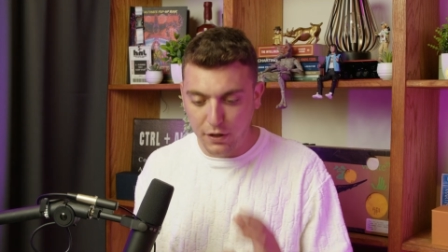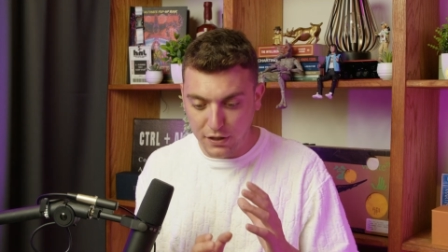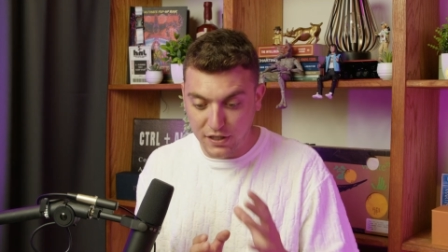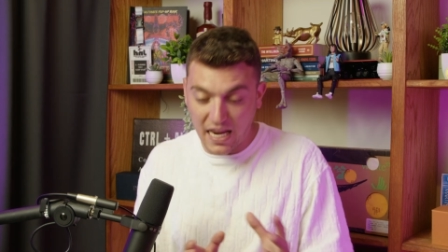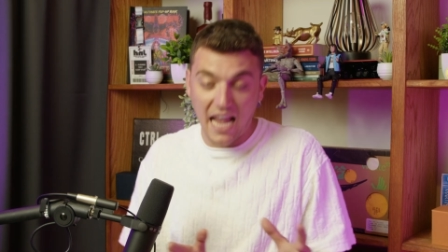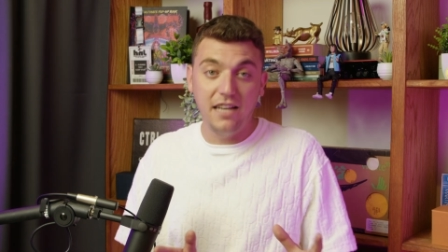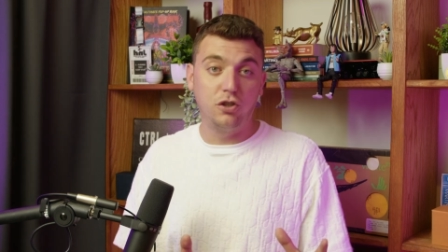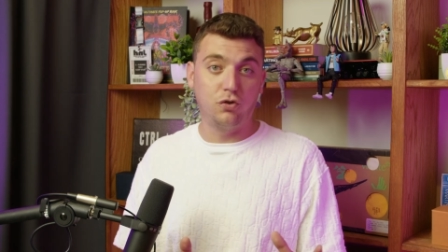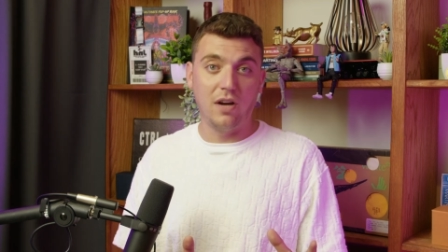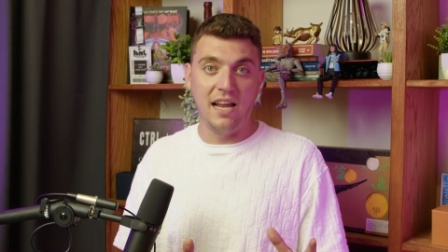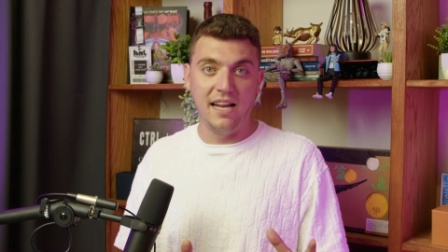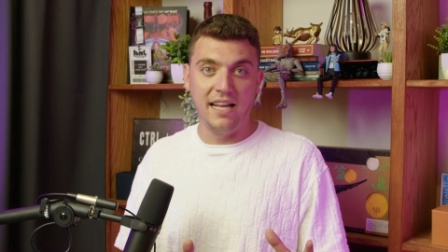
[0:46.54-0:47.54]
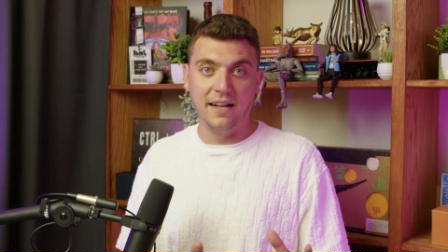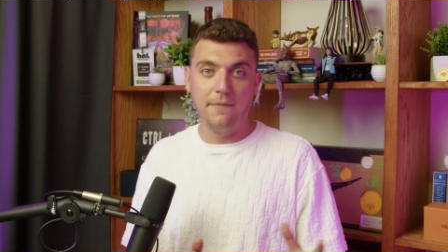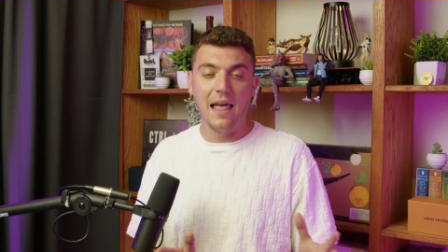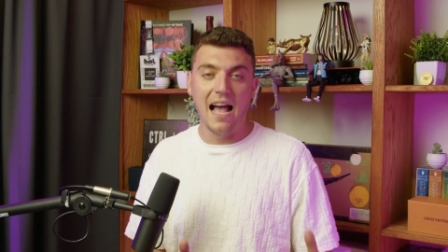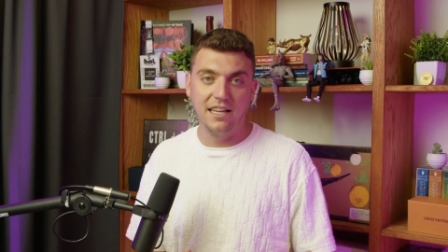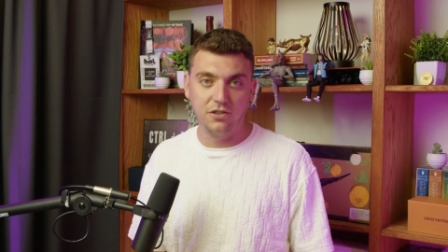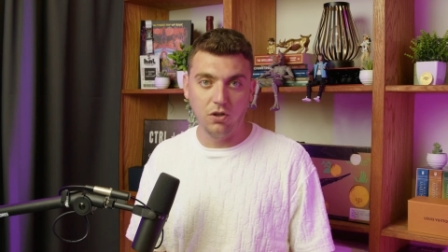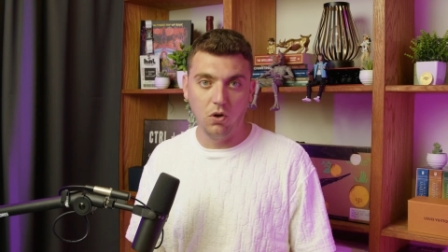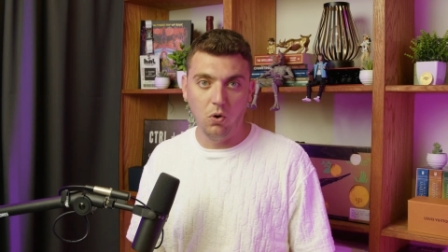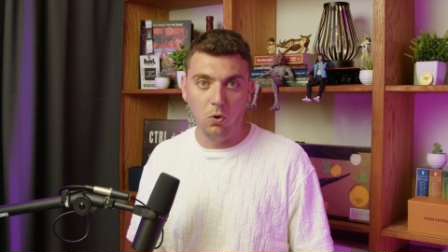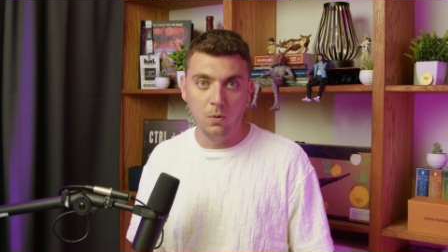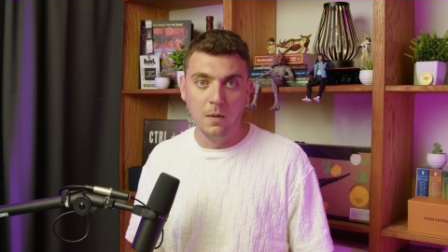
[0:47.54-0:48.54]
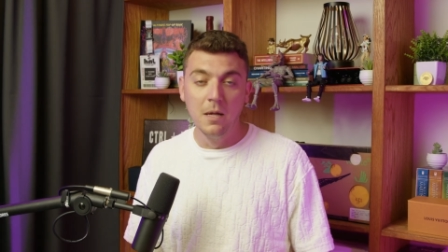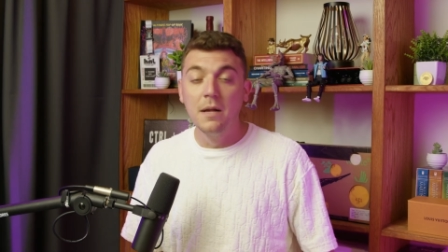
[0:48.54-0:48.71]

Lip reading: day trading as a whole.